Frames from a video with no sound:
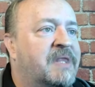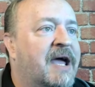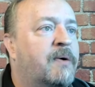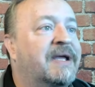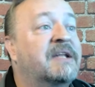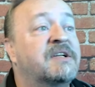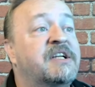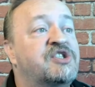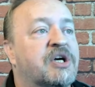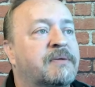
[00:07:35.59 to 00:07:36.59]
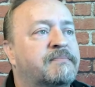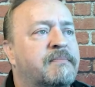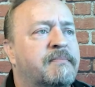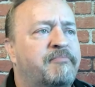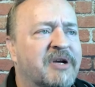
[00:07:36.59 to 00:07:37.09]
Now, Indonesia,
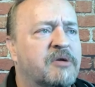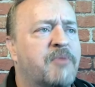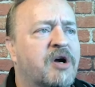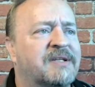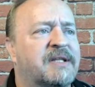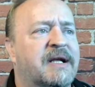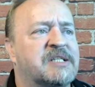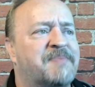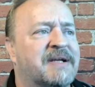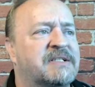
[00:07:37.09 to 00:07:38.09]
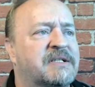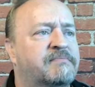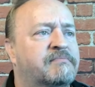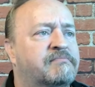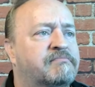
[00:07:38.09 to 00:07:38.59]
bigger market than I
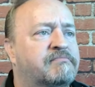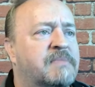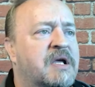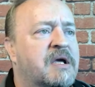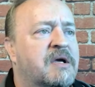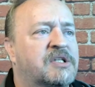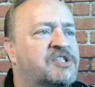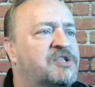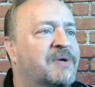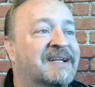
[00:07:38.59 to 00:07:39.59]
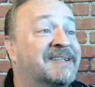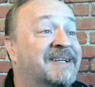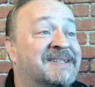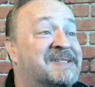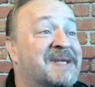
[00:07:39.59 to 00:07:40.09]
expected. Let's do
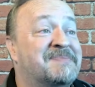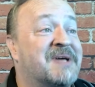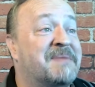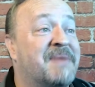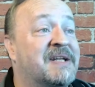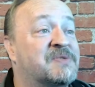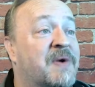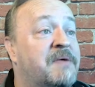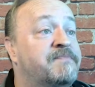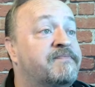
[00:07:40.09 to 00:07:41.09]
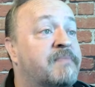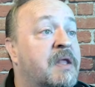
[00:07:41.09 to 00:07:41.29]
Italy at the same time, might as well.